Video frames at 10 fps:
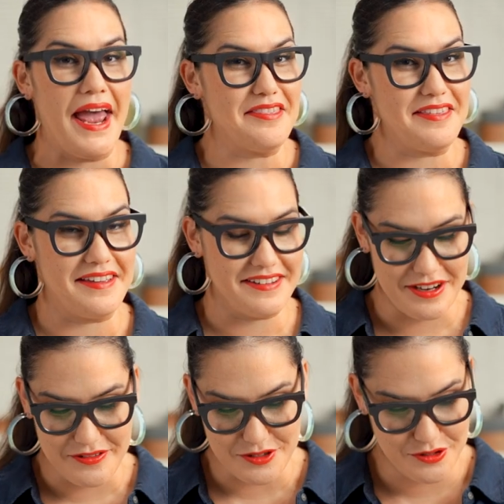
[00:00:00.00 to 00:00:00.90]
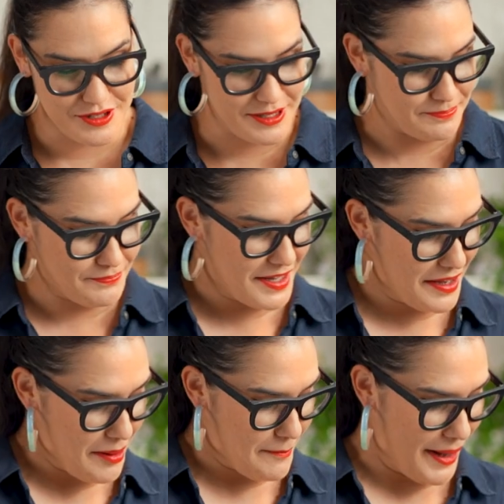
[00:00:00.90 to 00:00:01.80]
at the end after cooking.
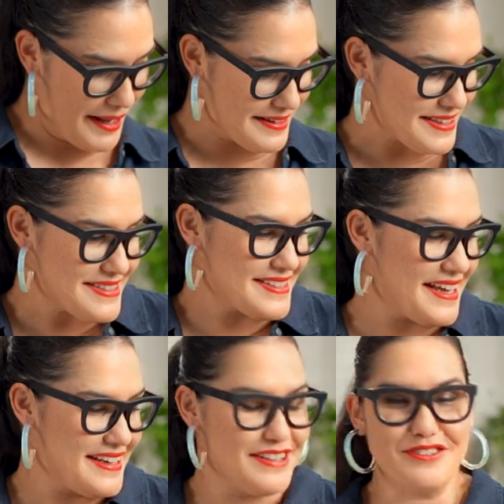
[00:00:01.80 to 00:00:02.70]
But let's get